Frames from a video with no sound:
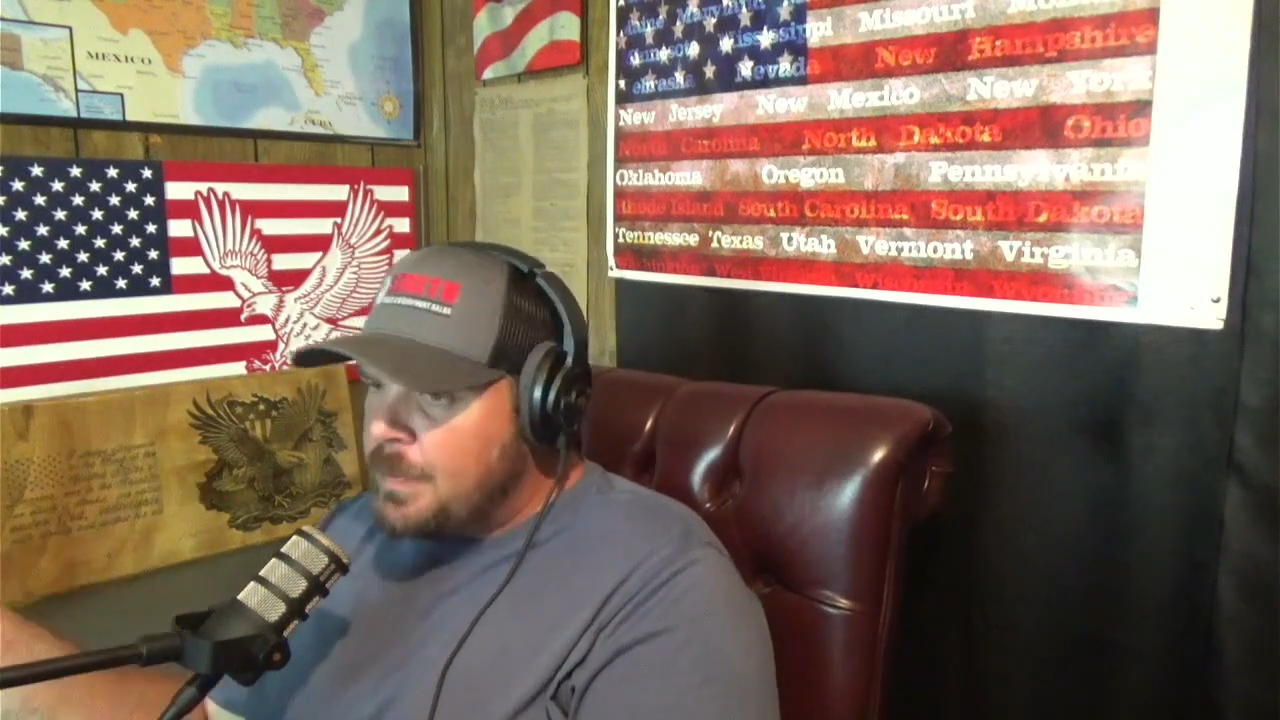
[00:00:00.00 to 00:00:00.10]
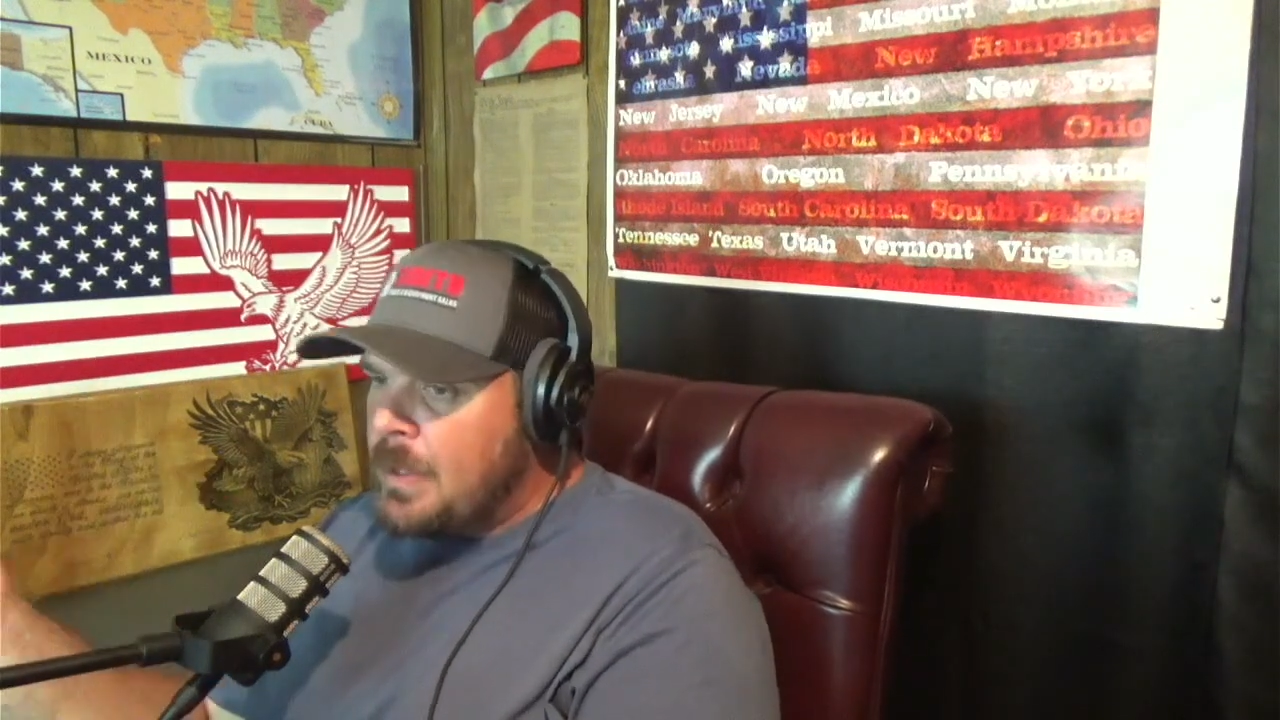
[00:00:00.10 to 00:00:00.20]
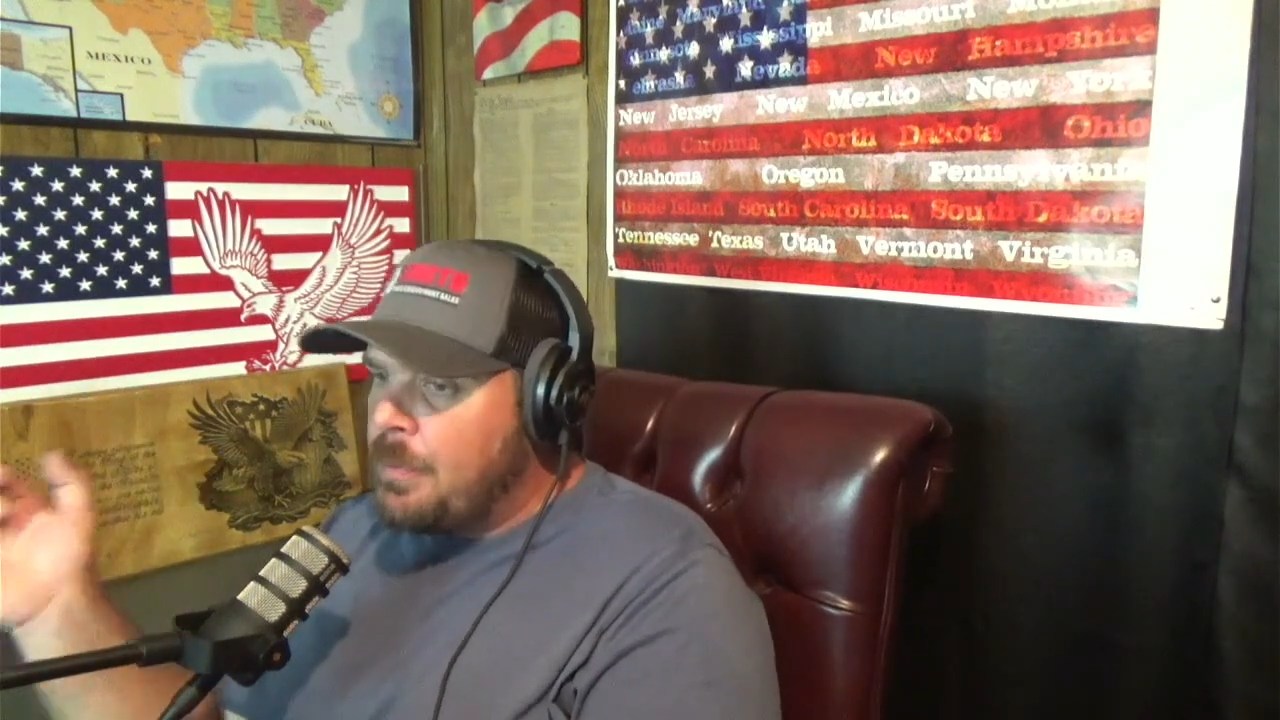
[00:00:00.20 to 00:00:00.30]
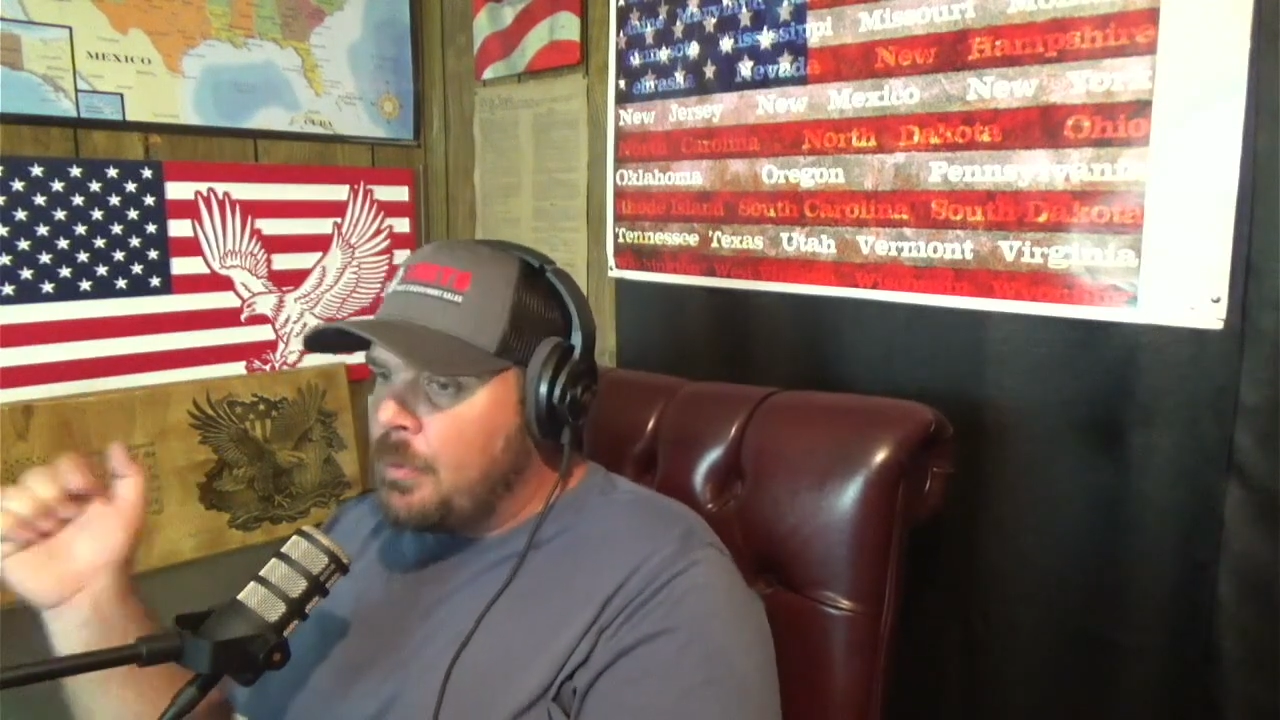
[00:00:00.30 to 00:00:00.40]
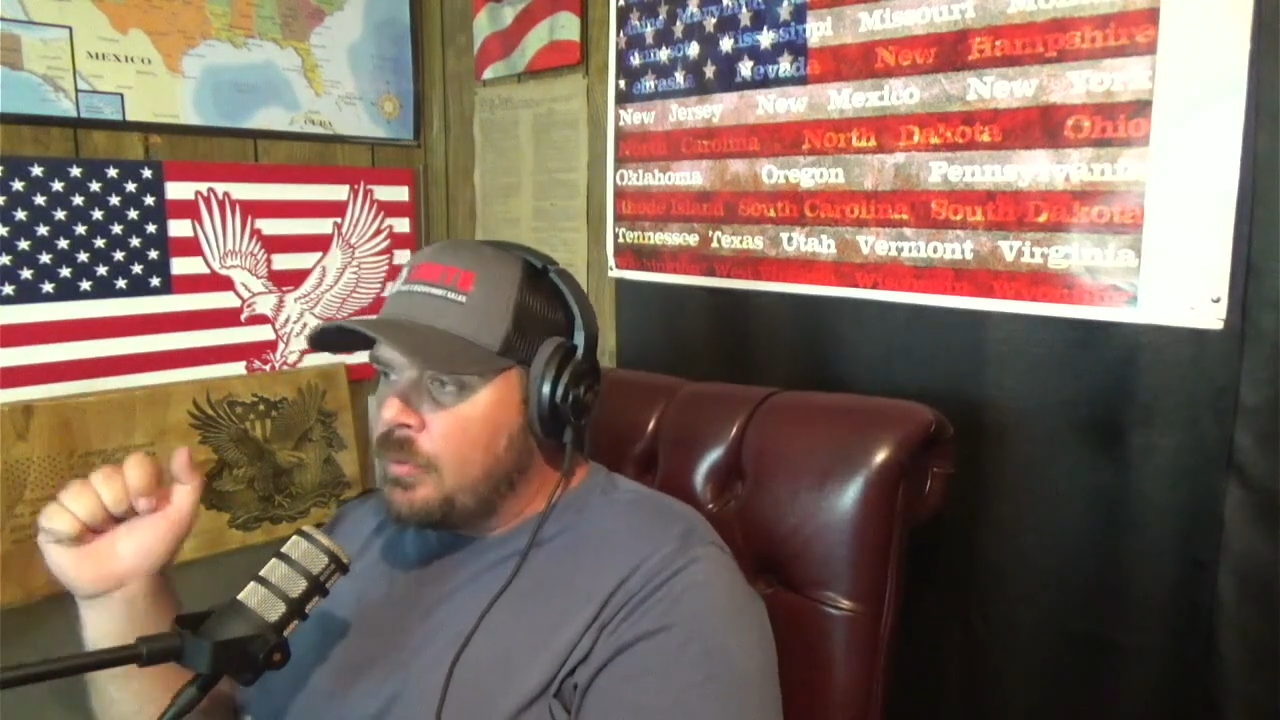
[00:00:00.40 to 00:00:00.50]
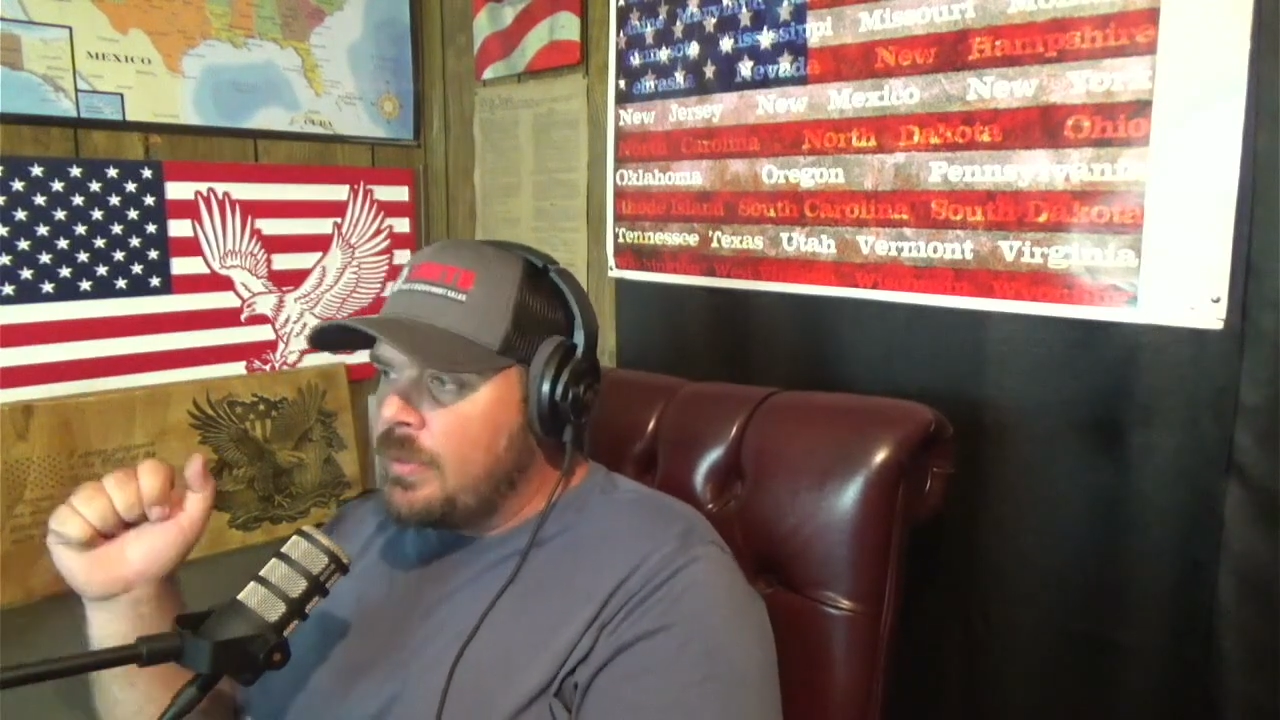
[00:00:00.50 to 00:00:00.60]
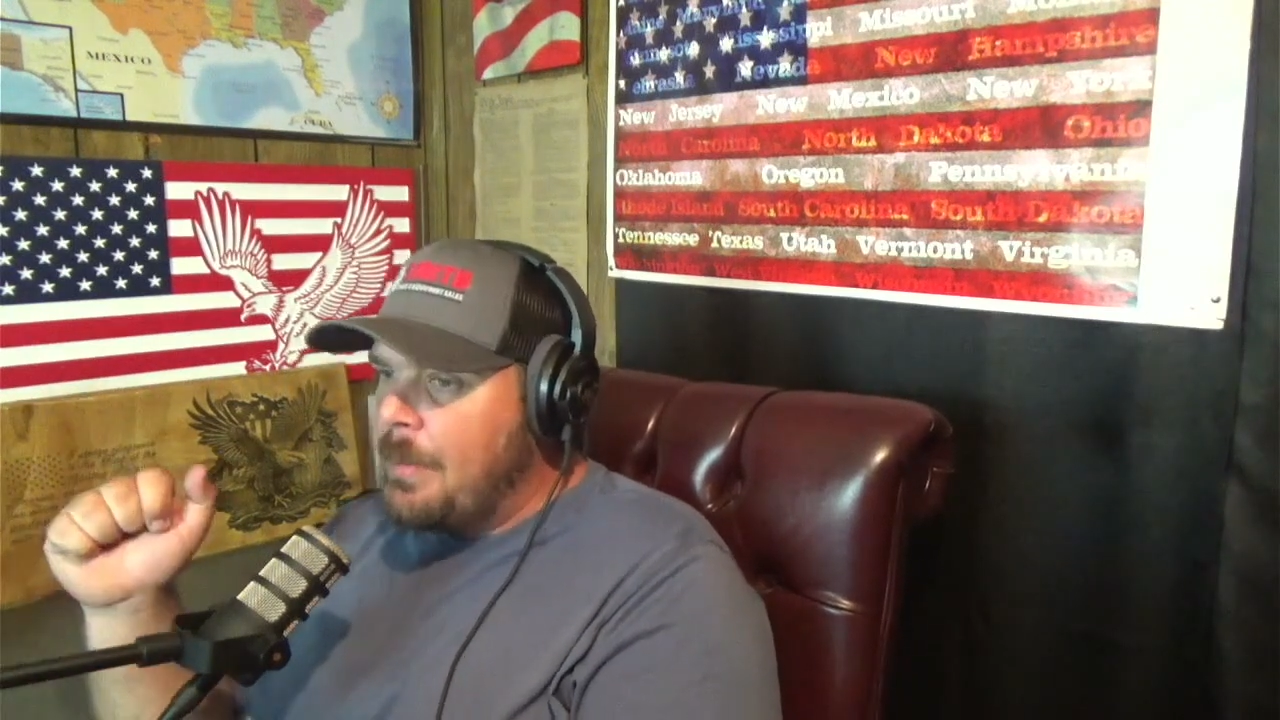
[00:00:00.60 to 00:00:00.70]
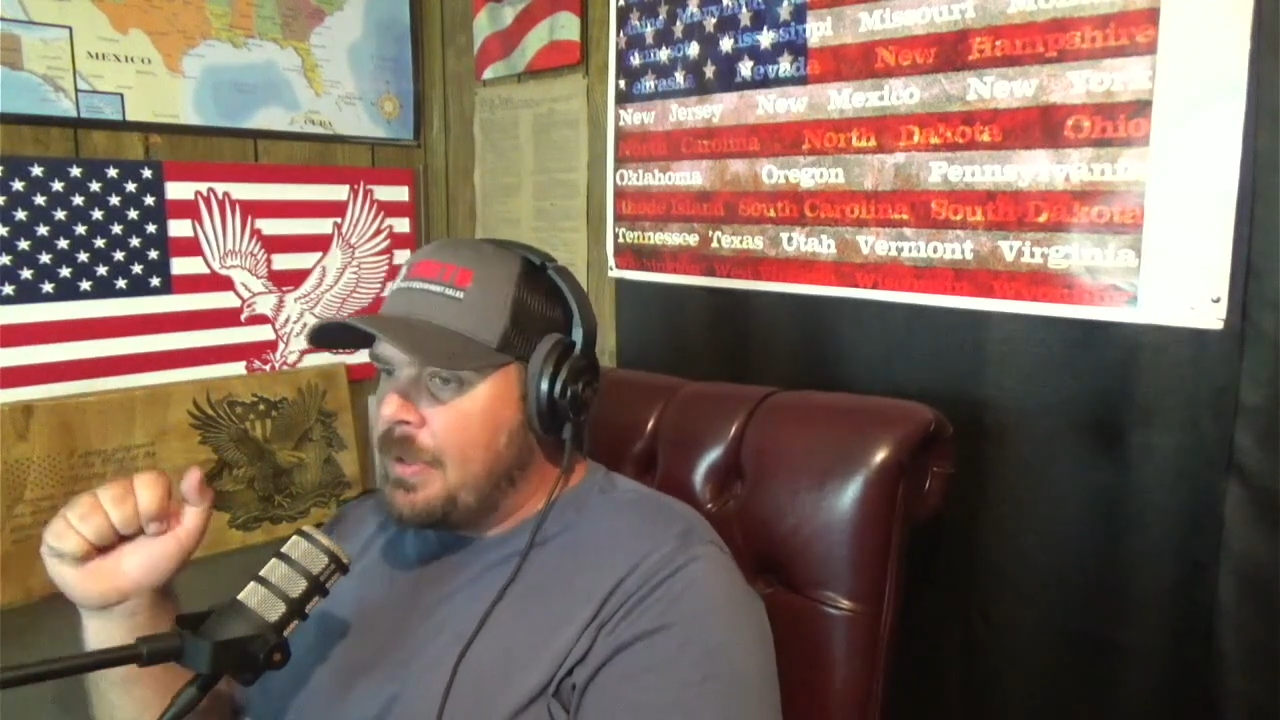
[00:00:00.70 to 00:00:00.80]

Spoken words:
people that